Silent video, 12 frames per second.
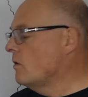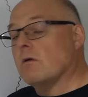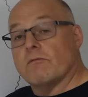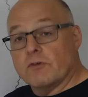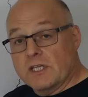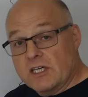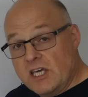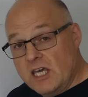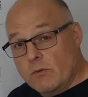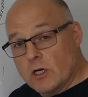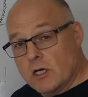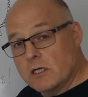for the
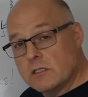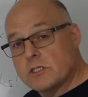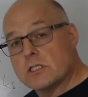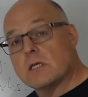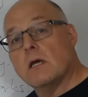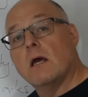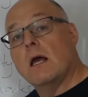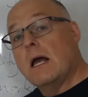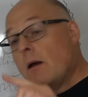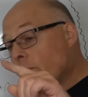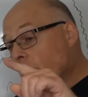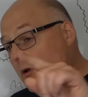keywords,
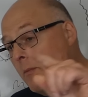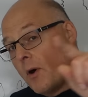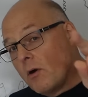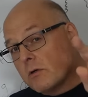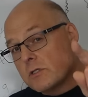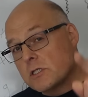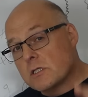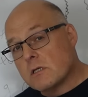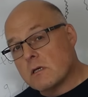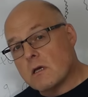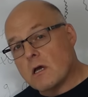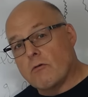put a box
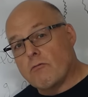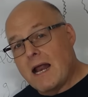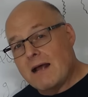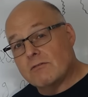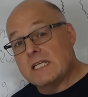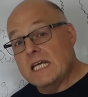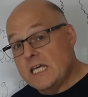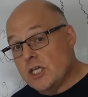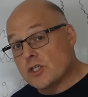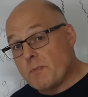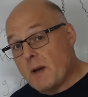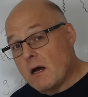around
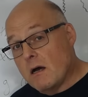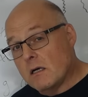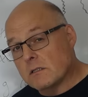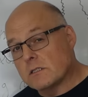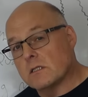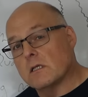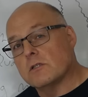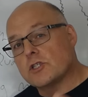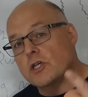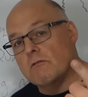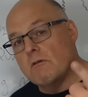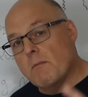each part
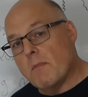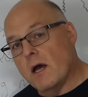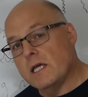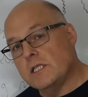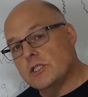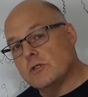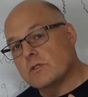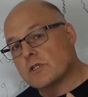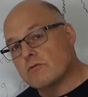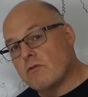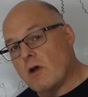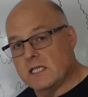to remind you to
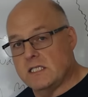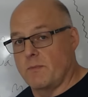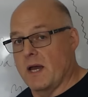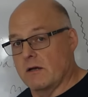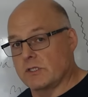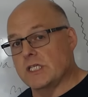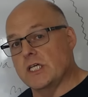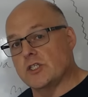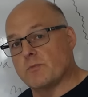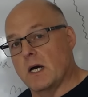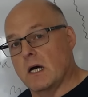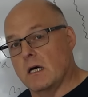write about each
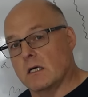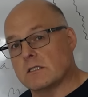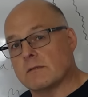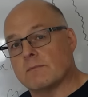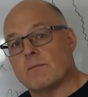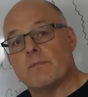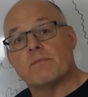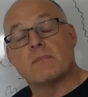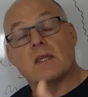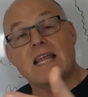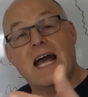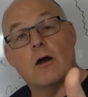part.
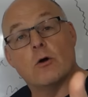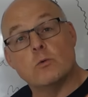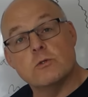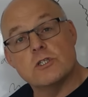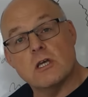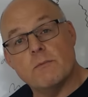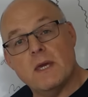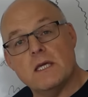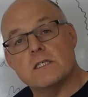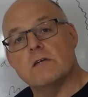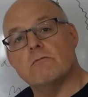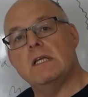That also
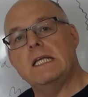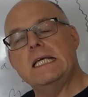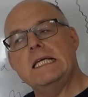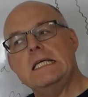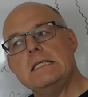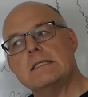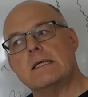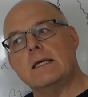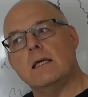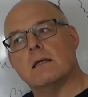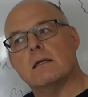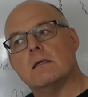makes it really
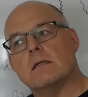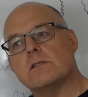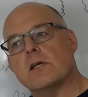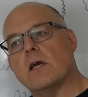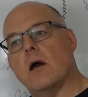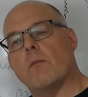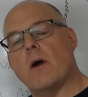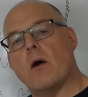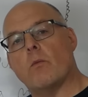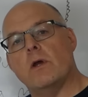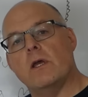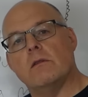easy to come
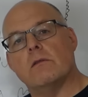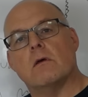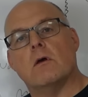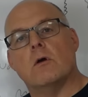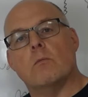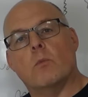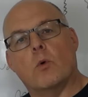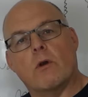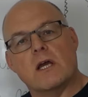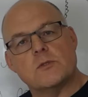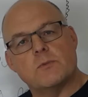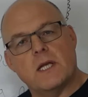up with more
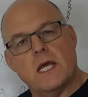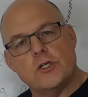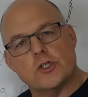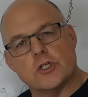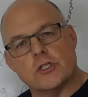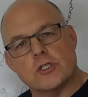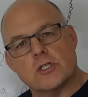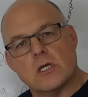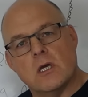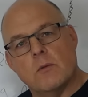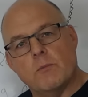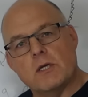explanations
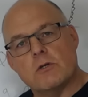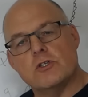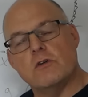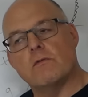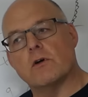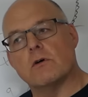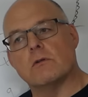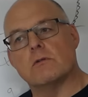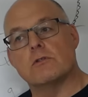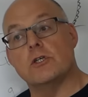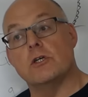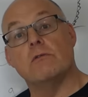because you've got
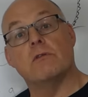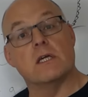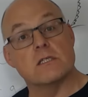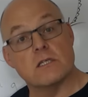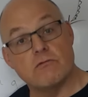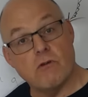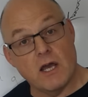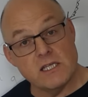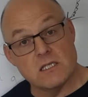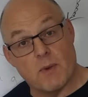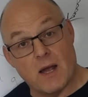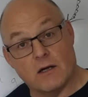two things to
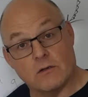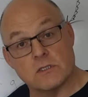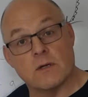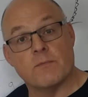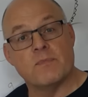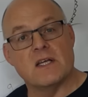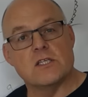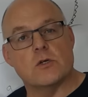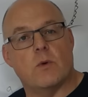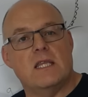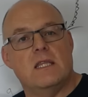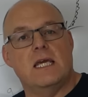write about. It's the
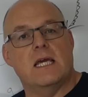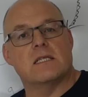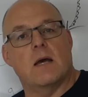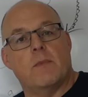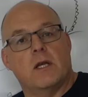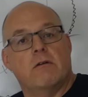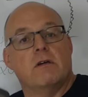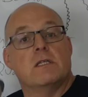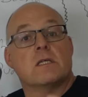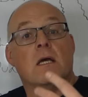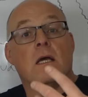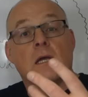way the examiner
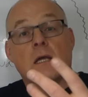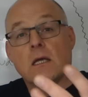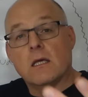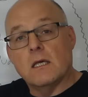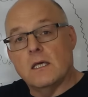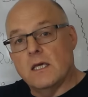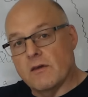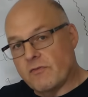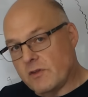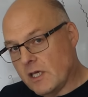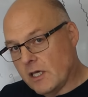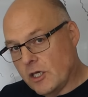is
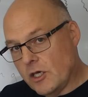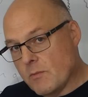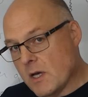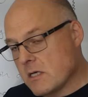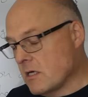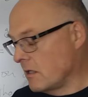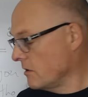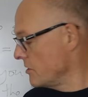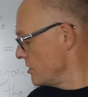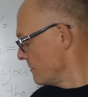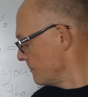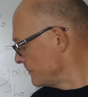gifting you
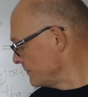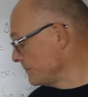marks.